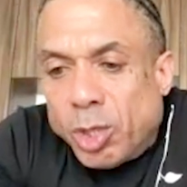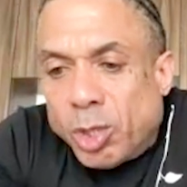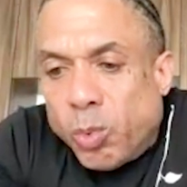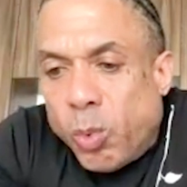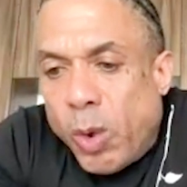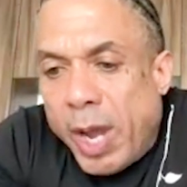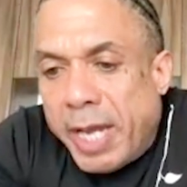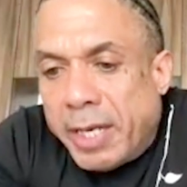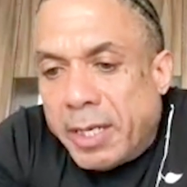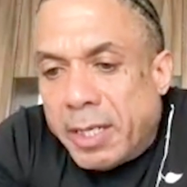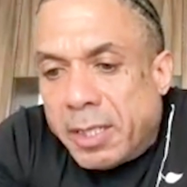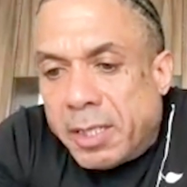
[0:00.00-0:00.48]

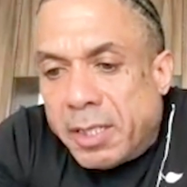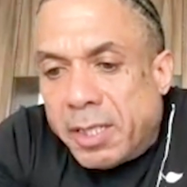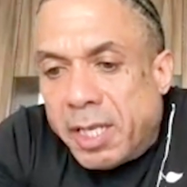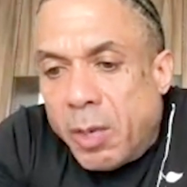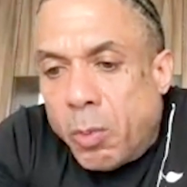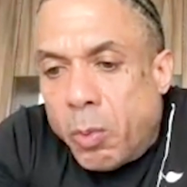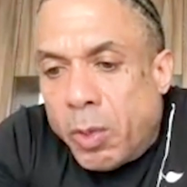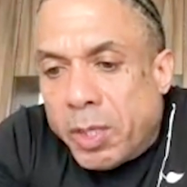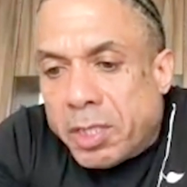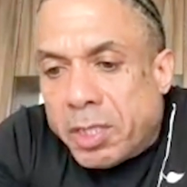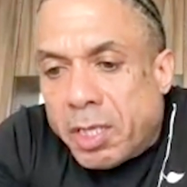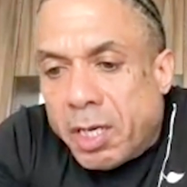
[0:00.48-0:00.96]
just waiting
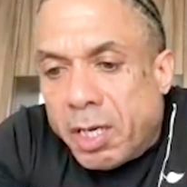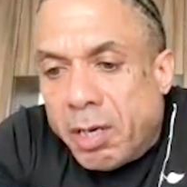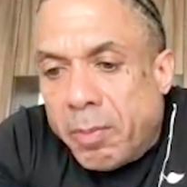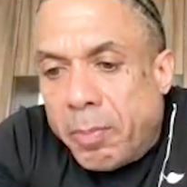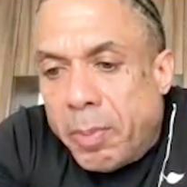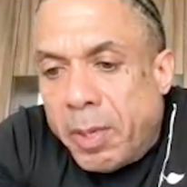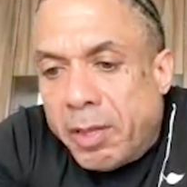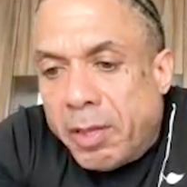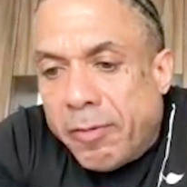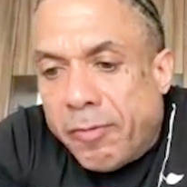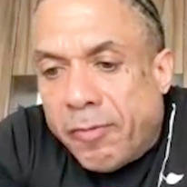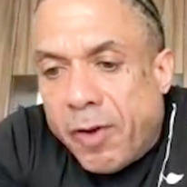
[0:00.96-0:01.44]
to see what's
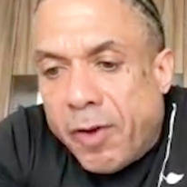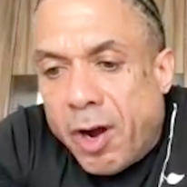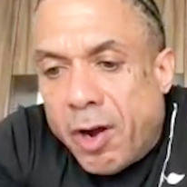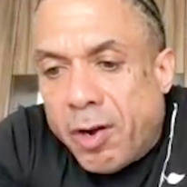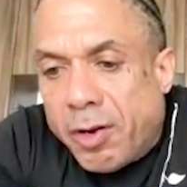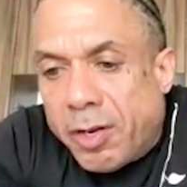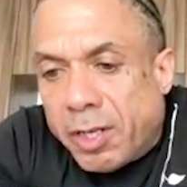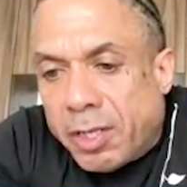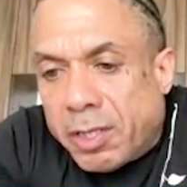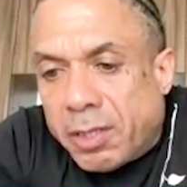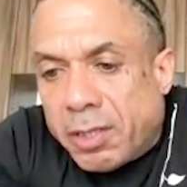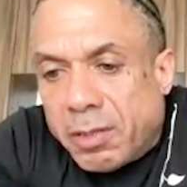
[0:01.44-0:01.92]
going to be the
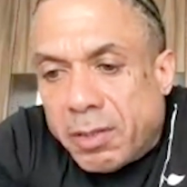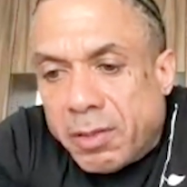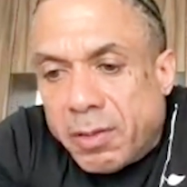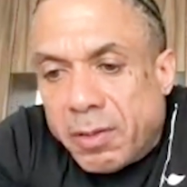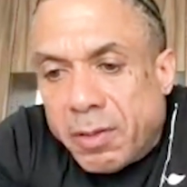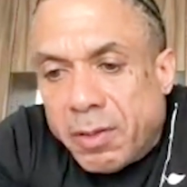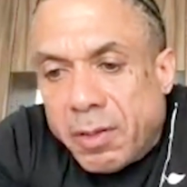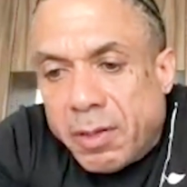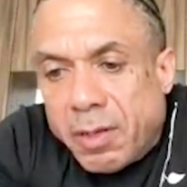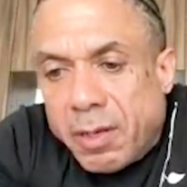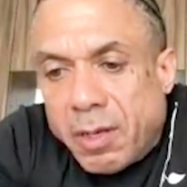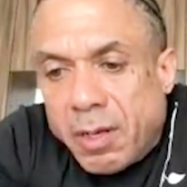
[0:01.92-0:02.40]

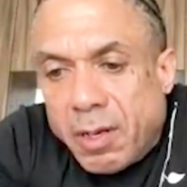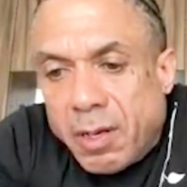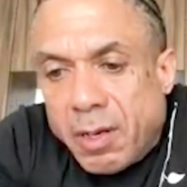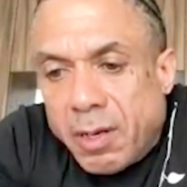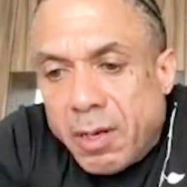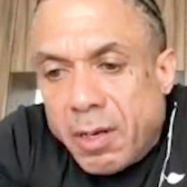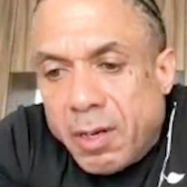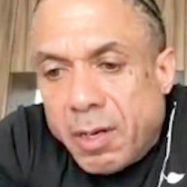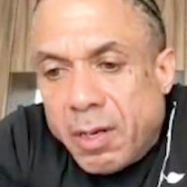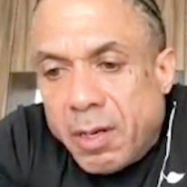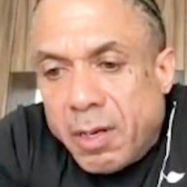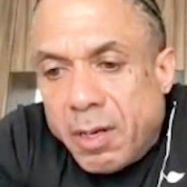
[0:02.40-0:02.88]
verdict.
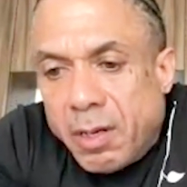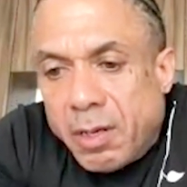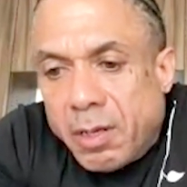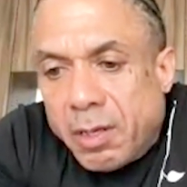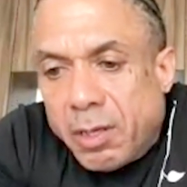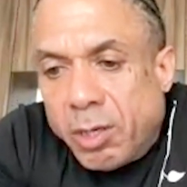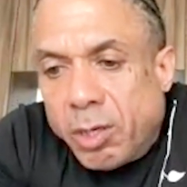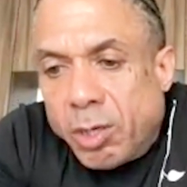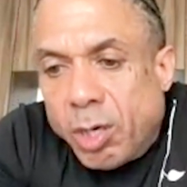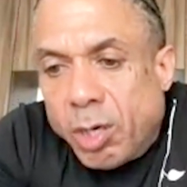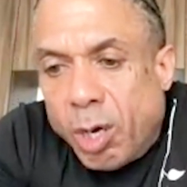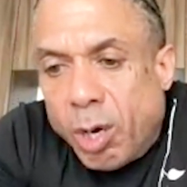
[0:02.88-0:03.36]

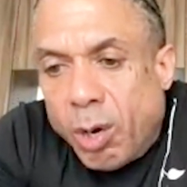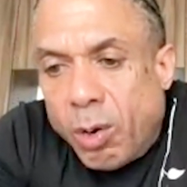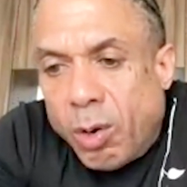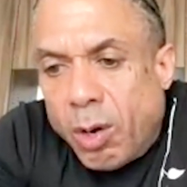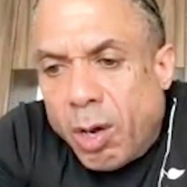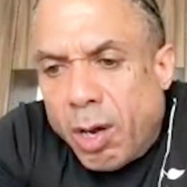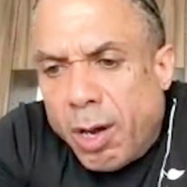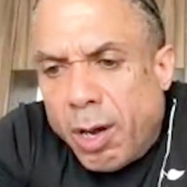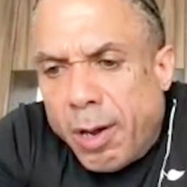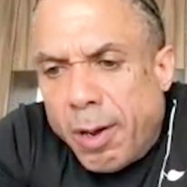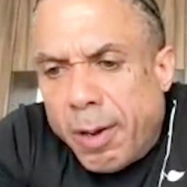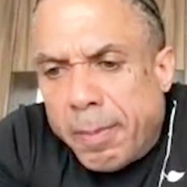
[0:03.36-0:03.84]
You
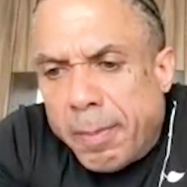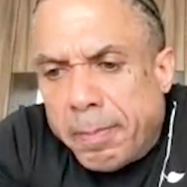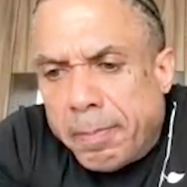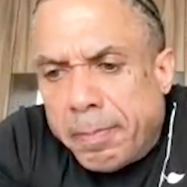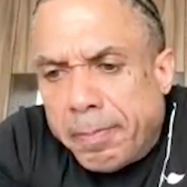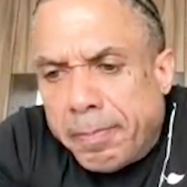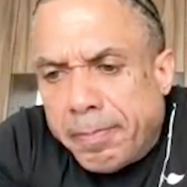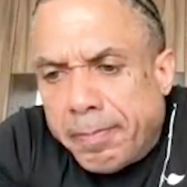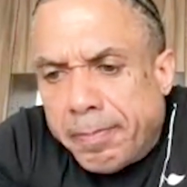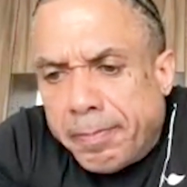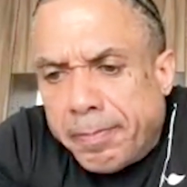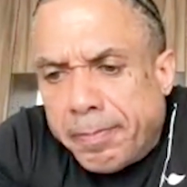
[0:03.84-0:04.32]
know,
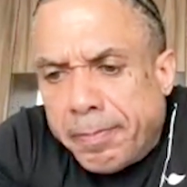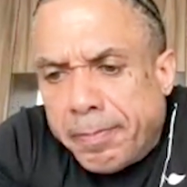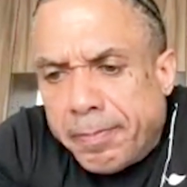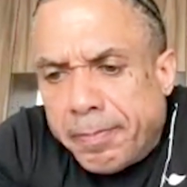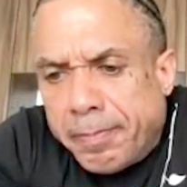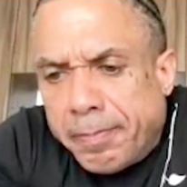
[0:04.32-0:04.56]
um,